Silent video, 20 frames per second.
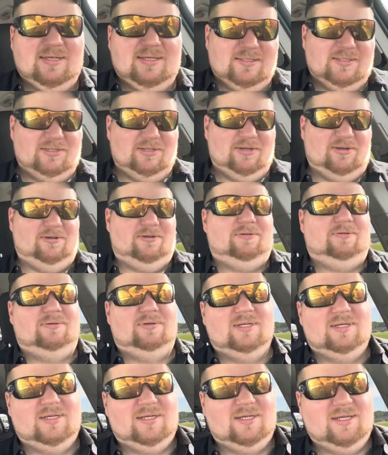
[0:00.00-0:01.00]
So
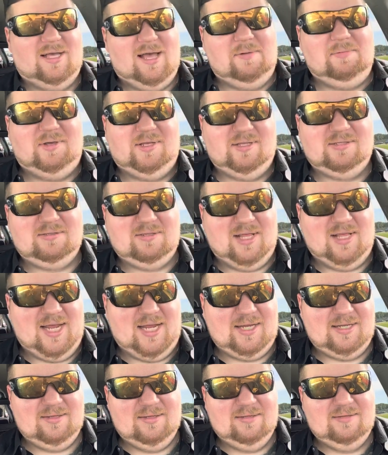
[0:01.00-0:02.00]
I mean, it's like
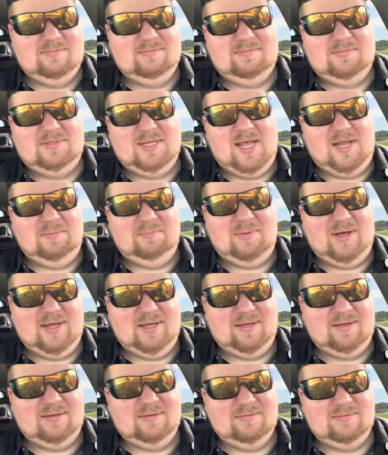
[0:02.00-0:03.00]
10
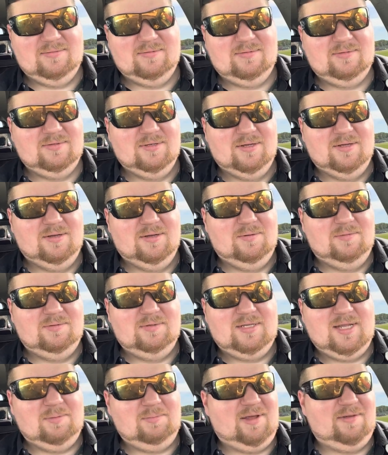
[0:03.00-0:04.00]
by
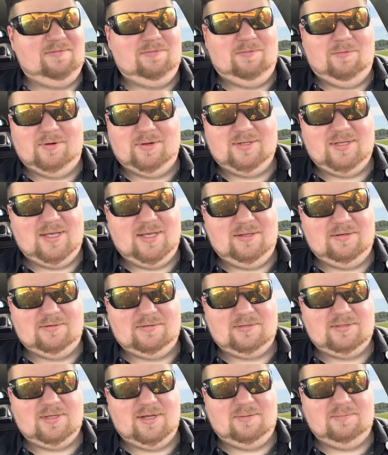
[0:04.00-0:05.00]
14 or
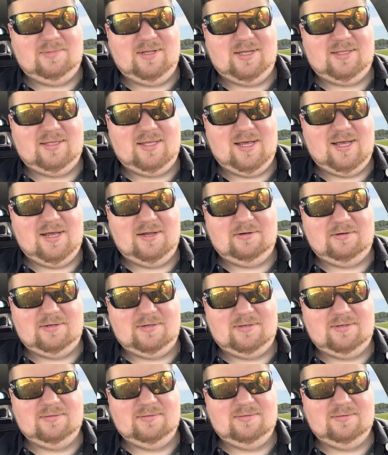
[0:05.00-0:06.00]
something like that,
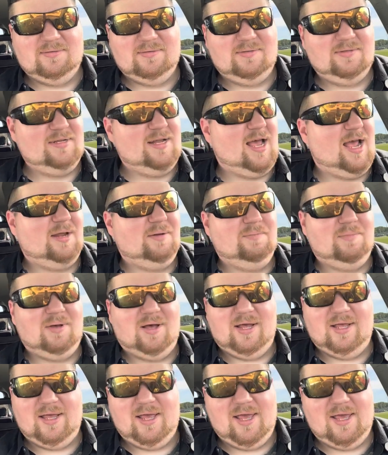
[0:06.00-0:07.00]
or 9
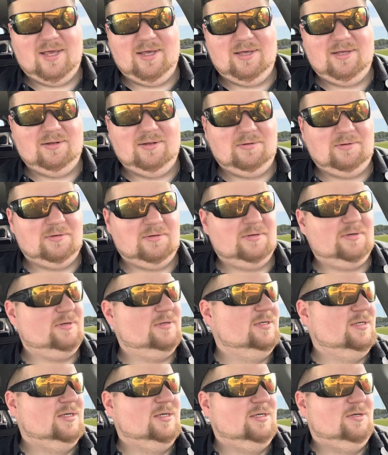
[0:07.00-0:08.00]
by 8 or
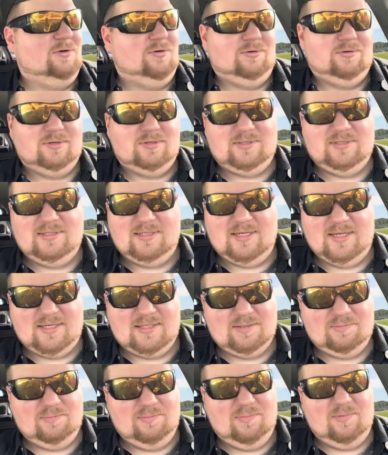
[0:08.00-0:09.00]

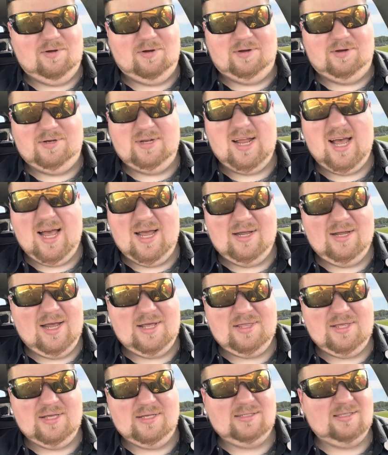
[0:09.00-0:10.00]
6 or 9. I
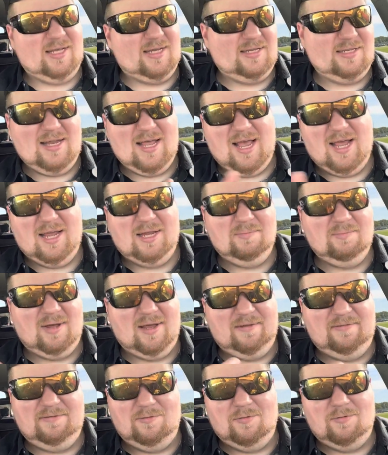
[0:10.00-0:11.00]
think it's like 9 by
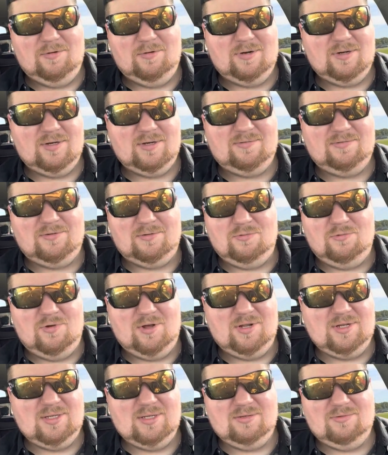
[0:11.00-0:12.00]
4 for
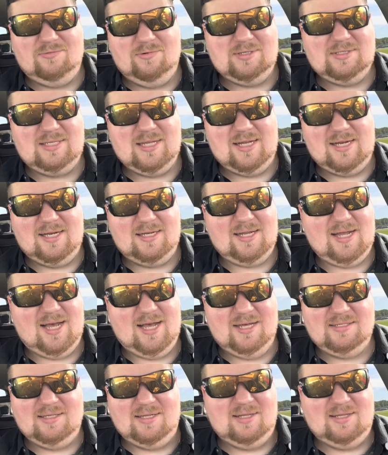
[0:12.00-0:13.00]
one set of
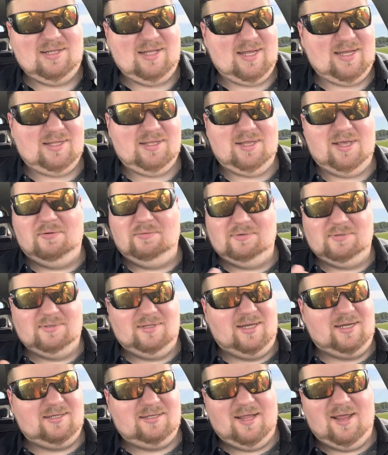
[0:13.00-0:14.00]
dyes, and like the other one's
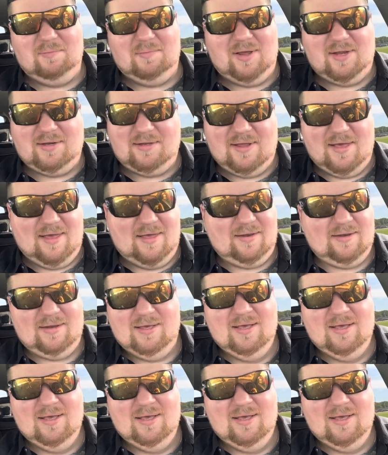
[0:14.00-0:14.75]
like 10 by 10.